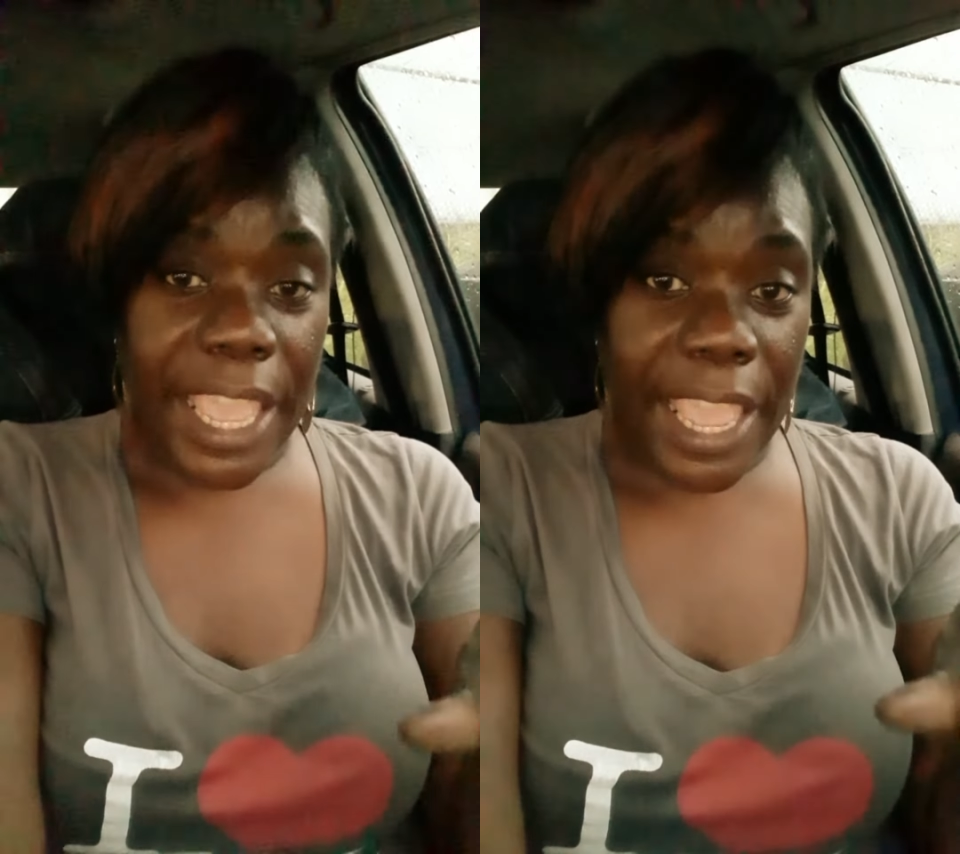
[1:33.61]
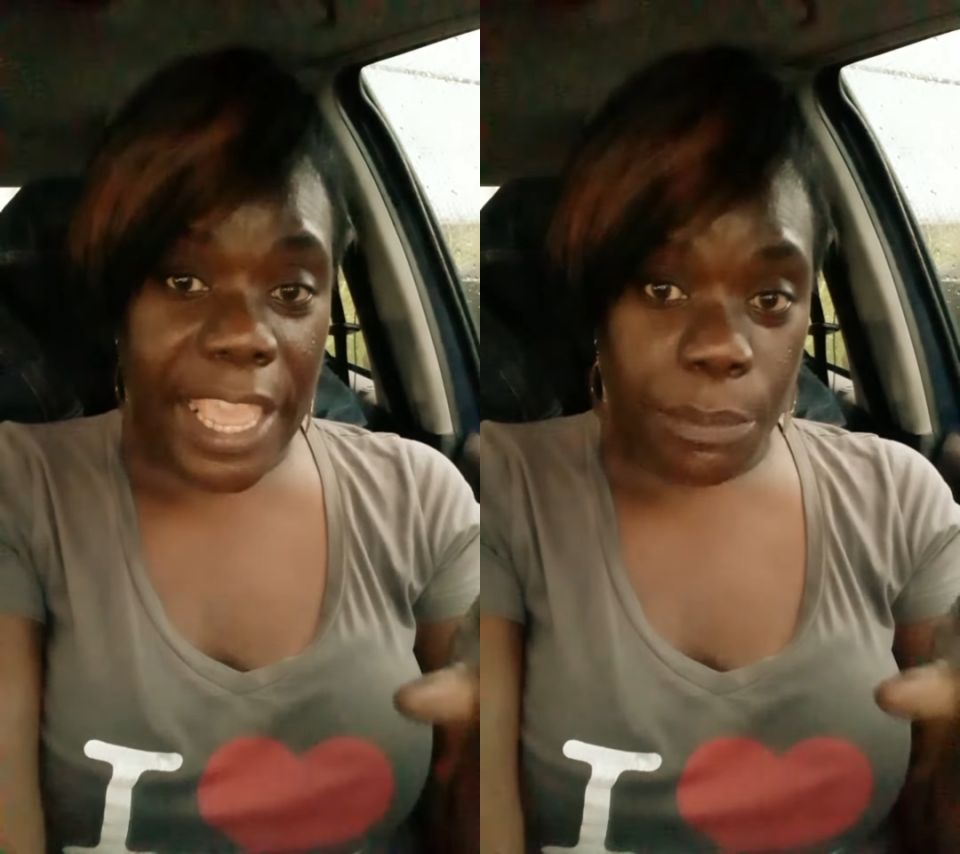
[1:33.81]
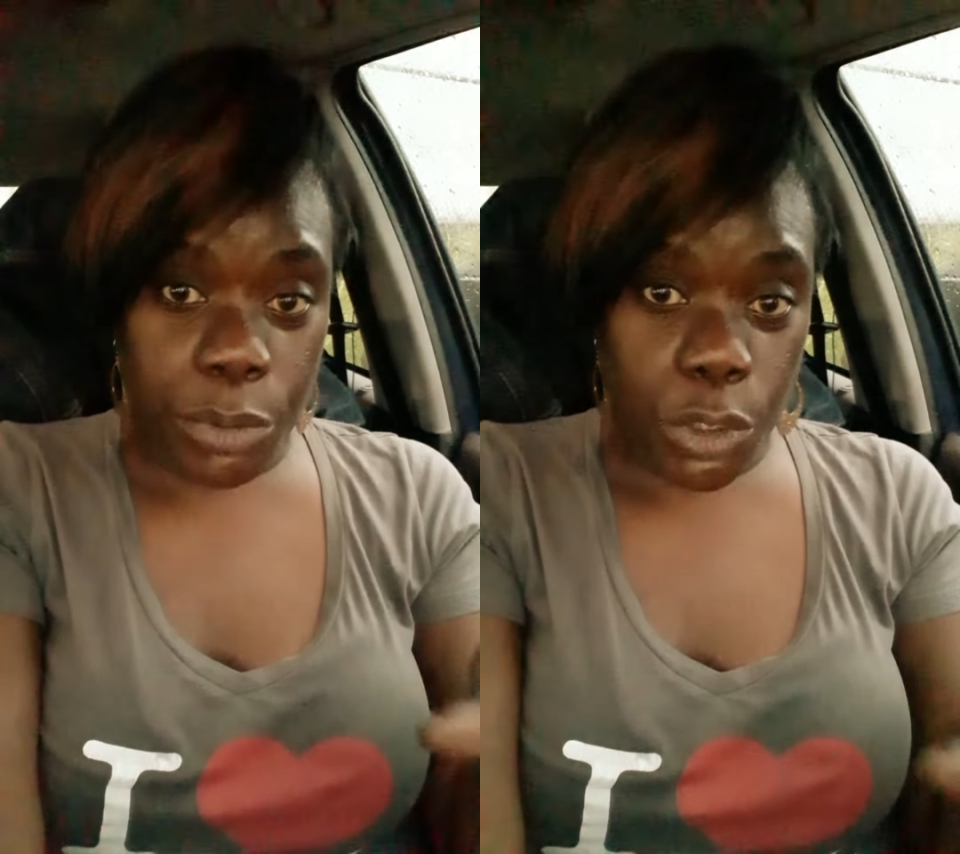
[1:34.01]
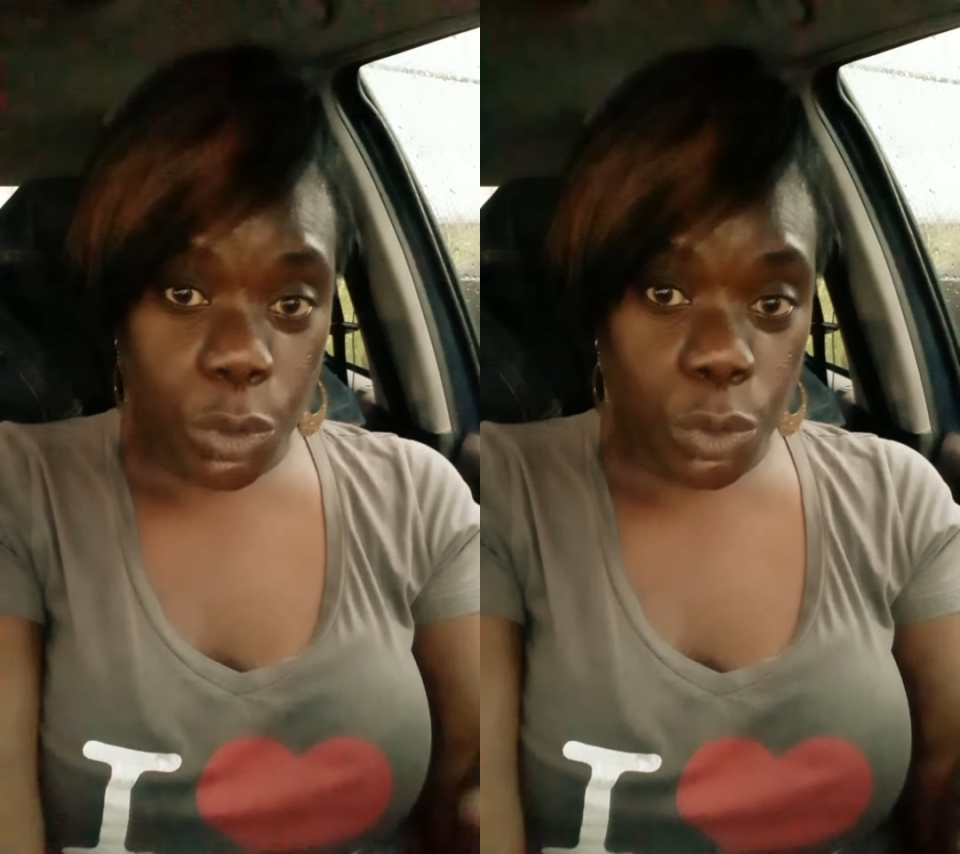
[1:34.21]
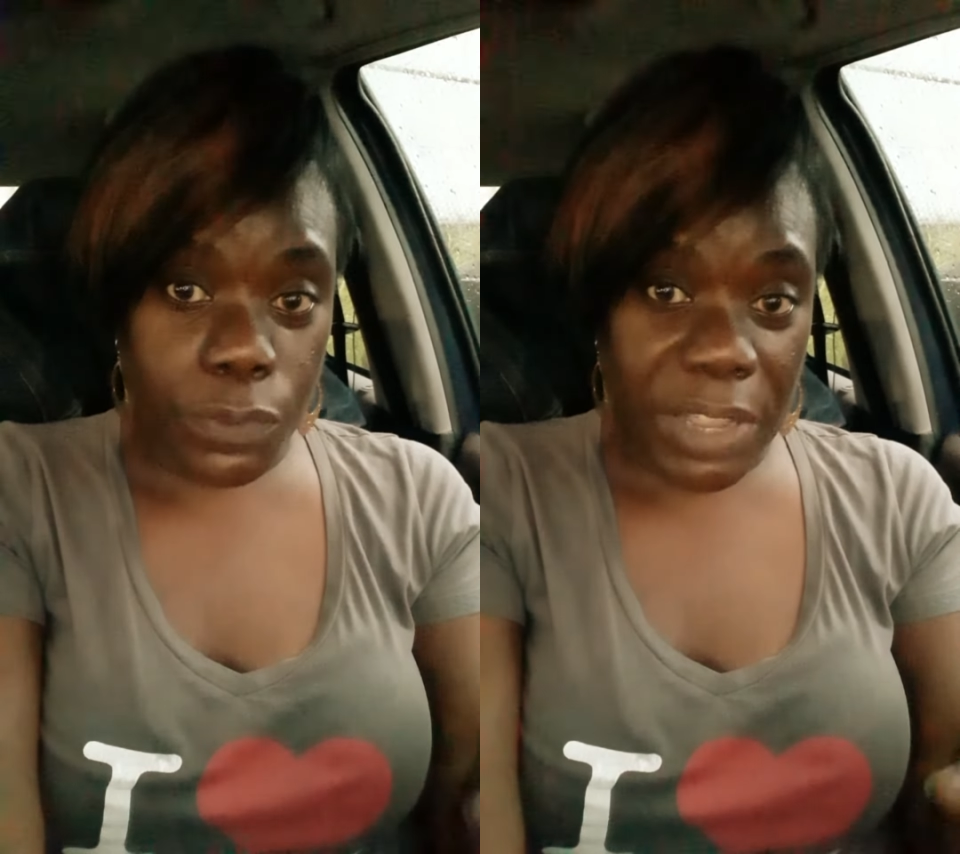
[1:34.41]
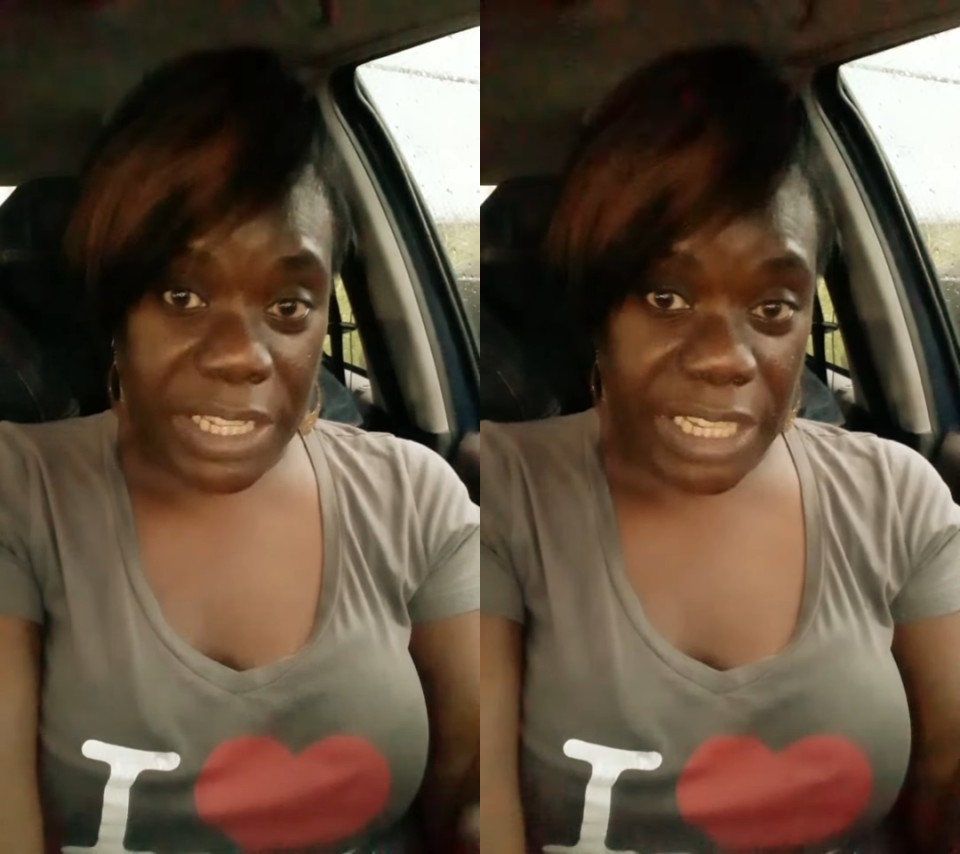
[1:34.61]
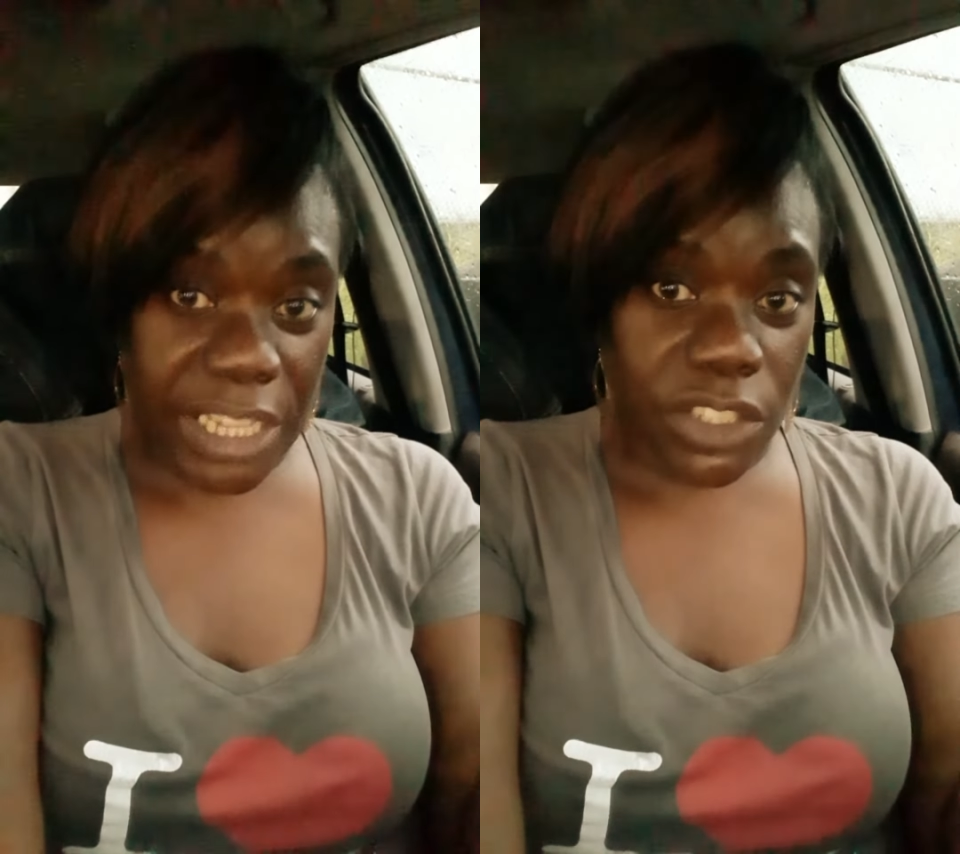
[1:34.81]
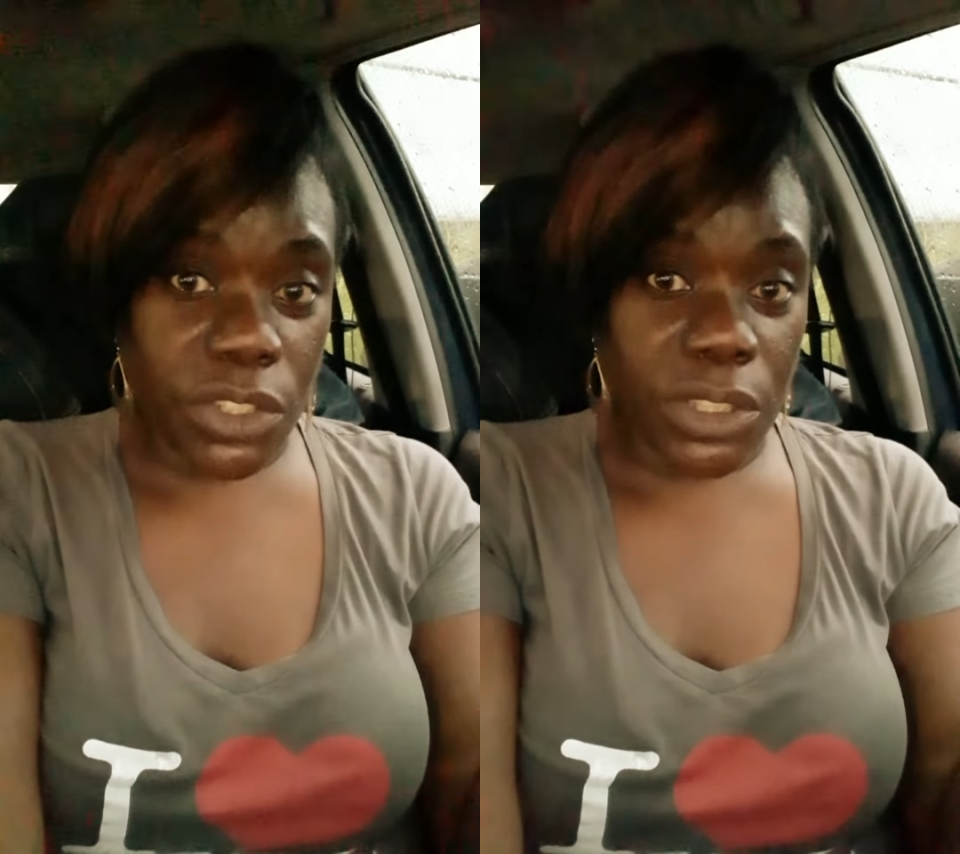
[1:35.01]
and abused
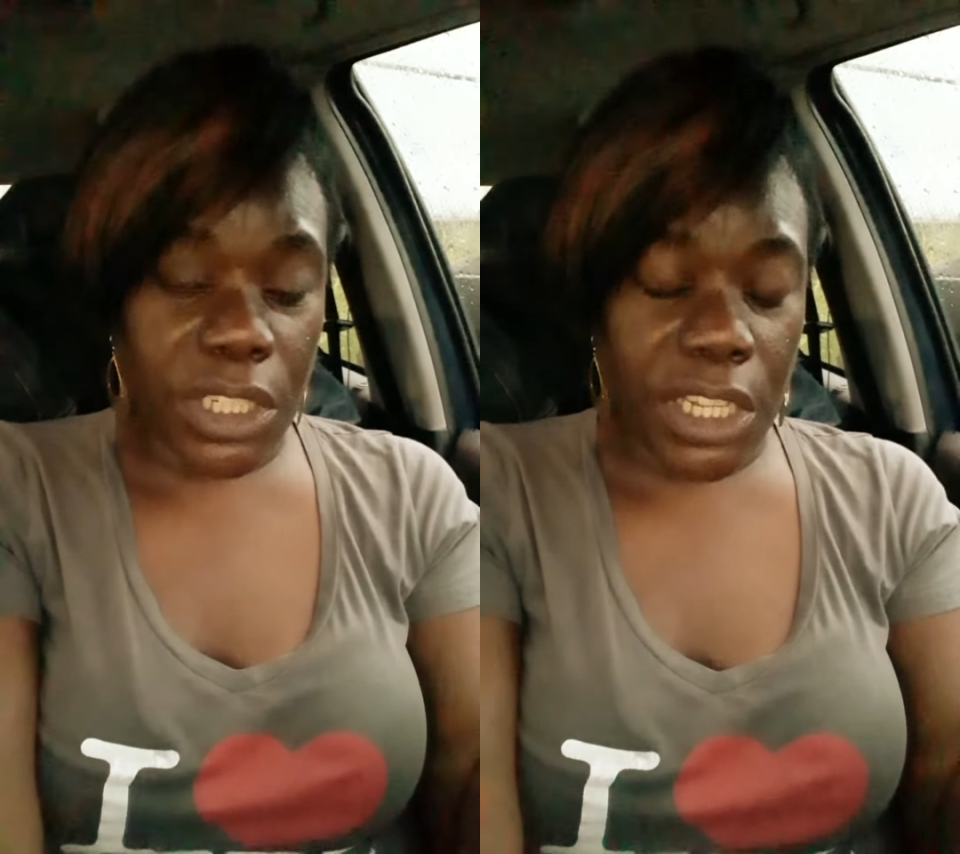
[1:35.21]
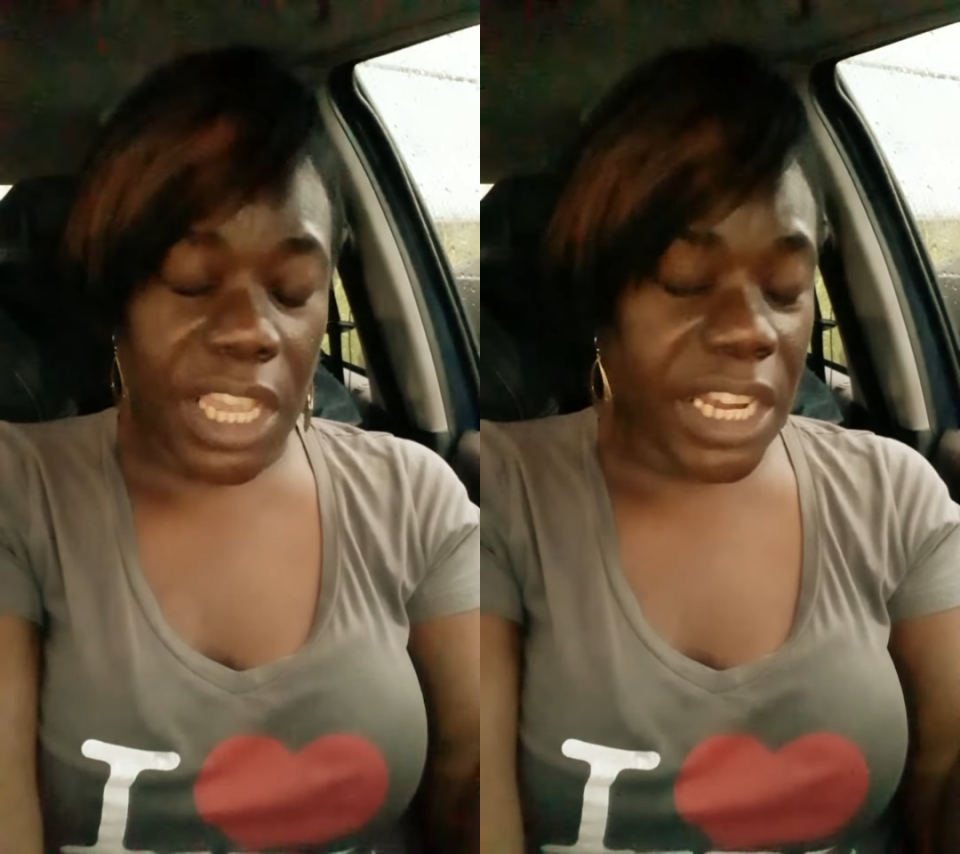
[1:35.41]
financially.